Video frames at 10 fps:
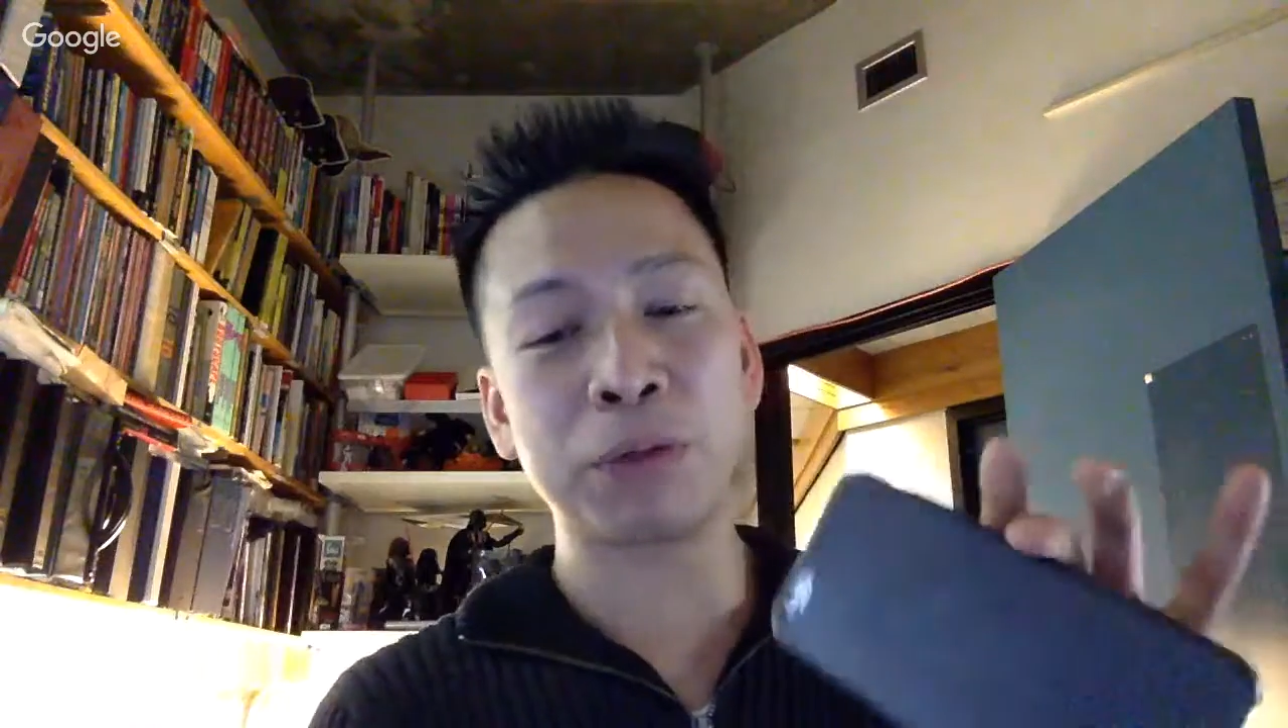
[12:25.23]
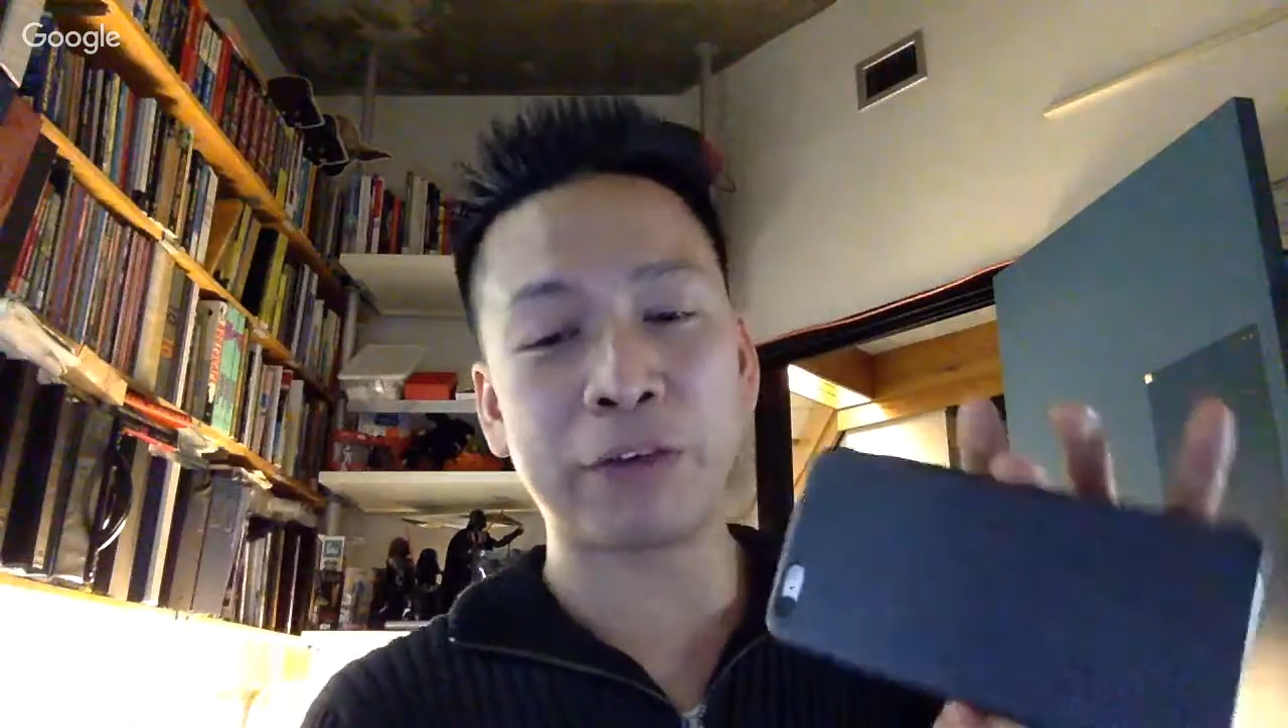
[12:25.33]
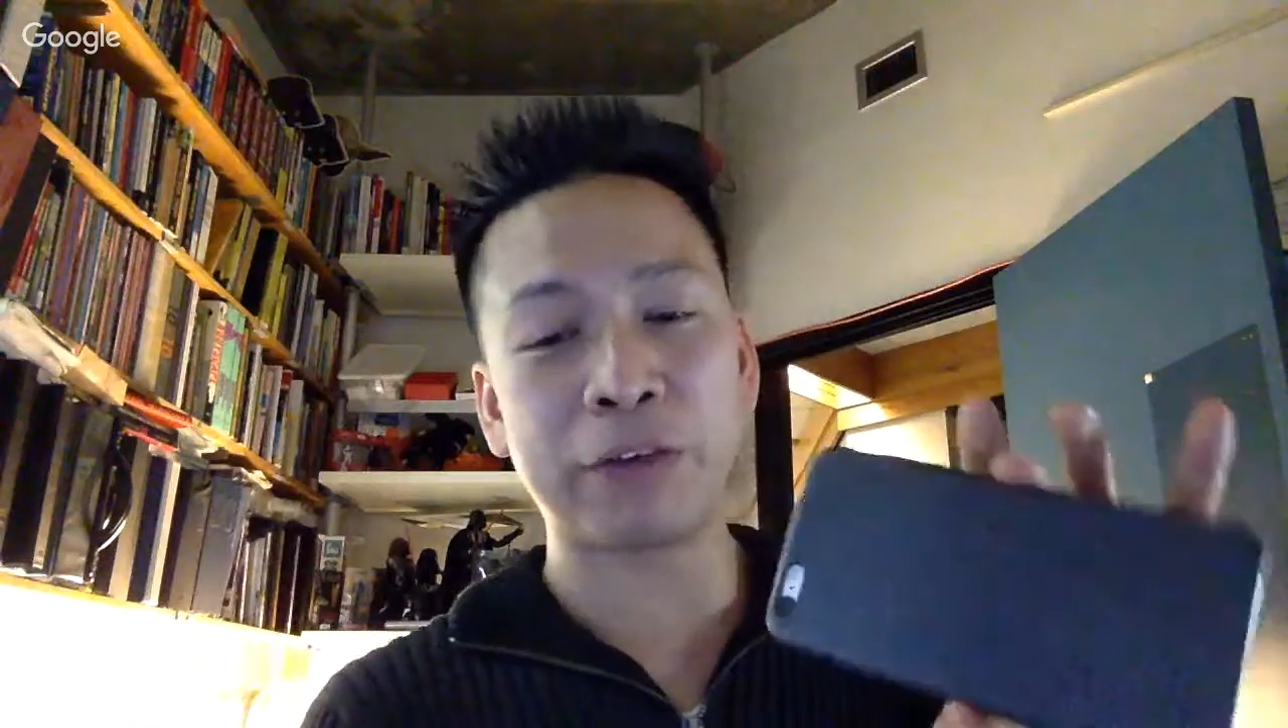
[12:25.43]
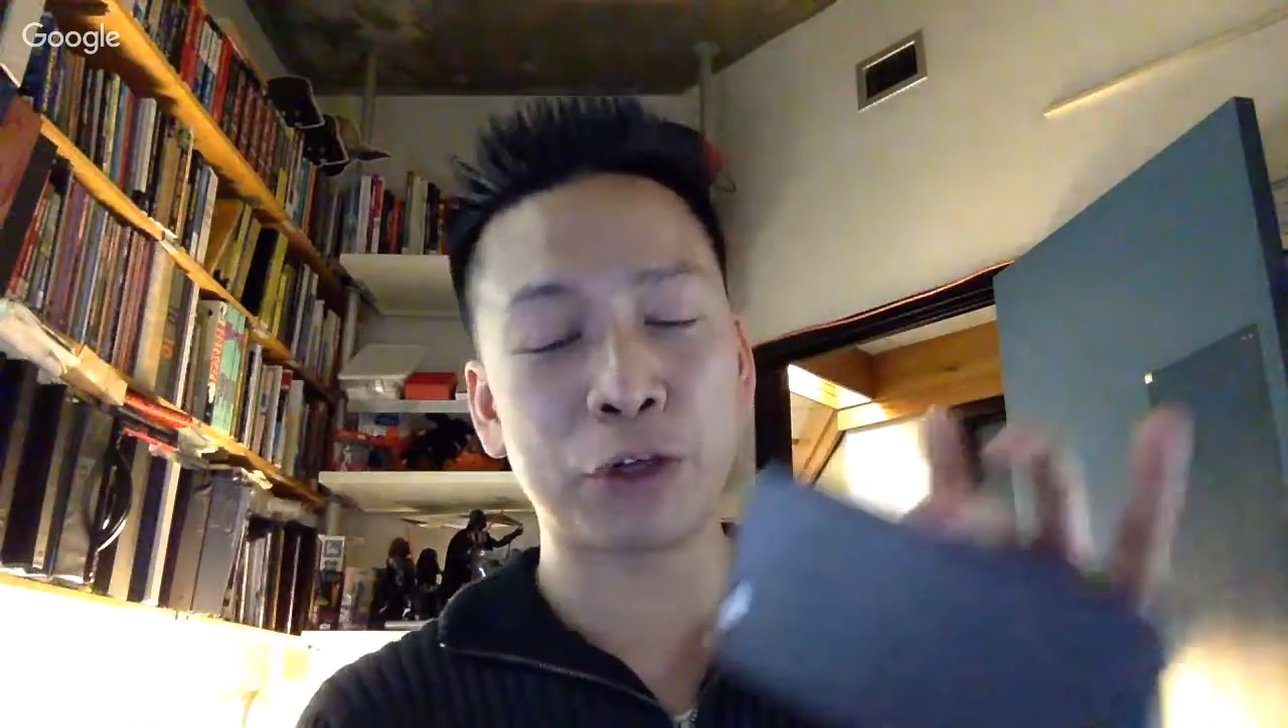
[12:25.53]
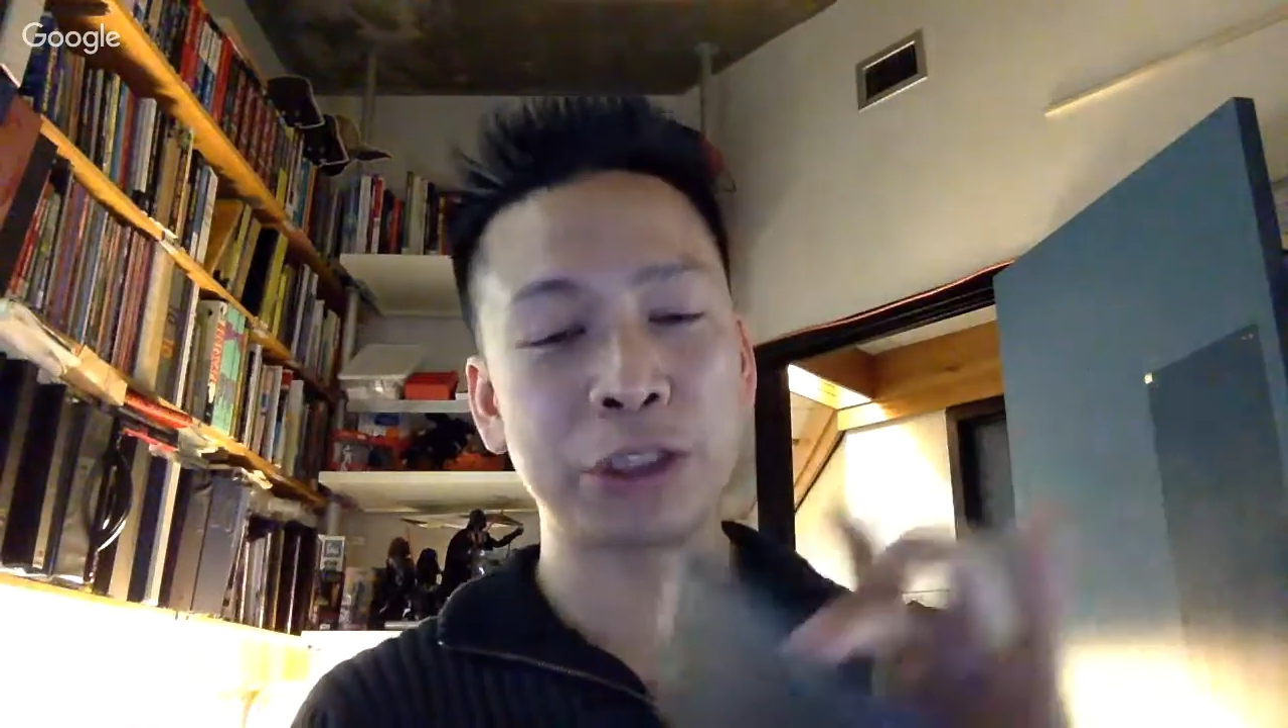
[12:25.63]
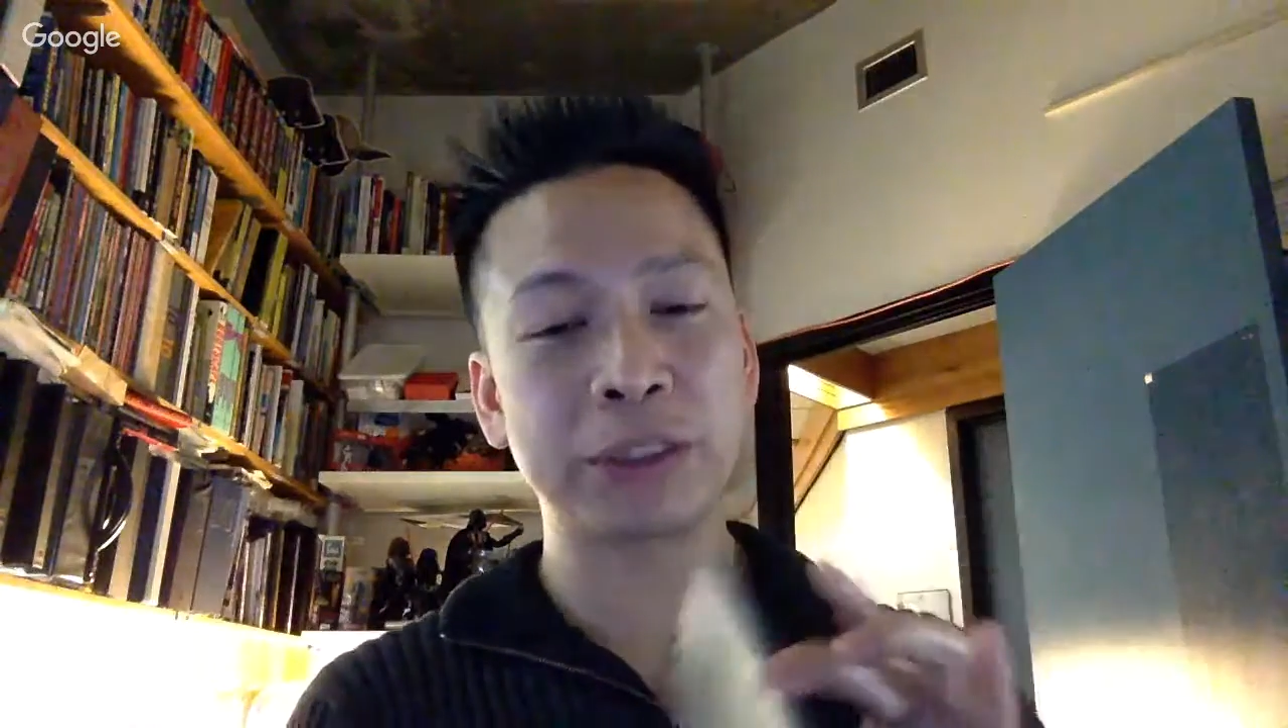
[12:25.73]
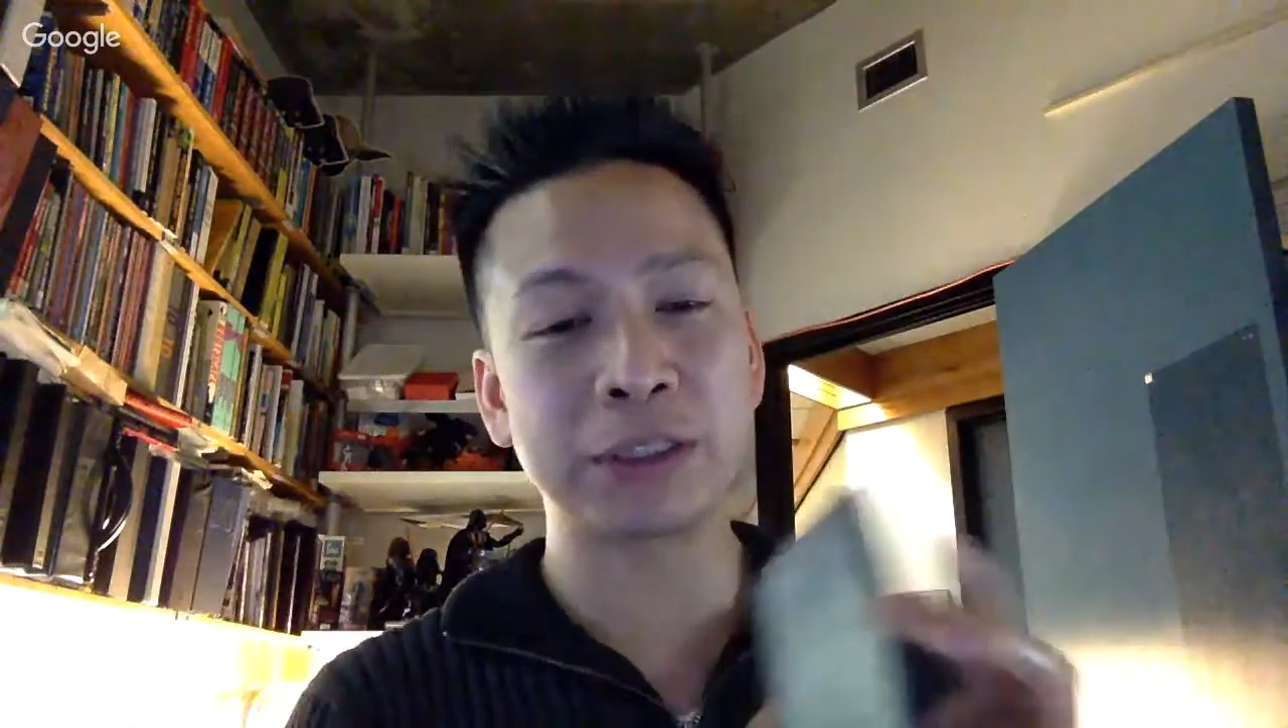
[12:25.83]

they first